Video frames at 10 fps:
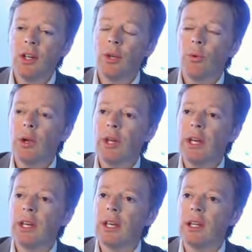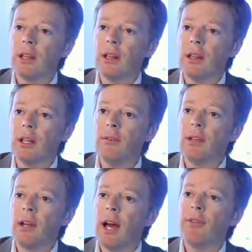you really can live
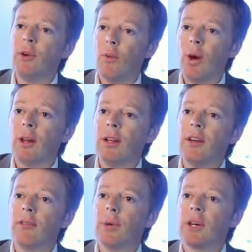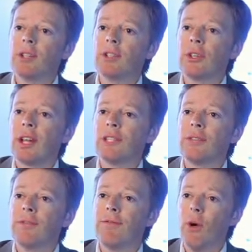the life you want to live because you're less
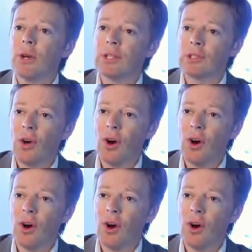focused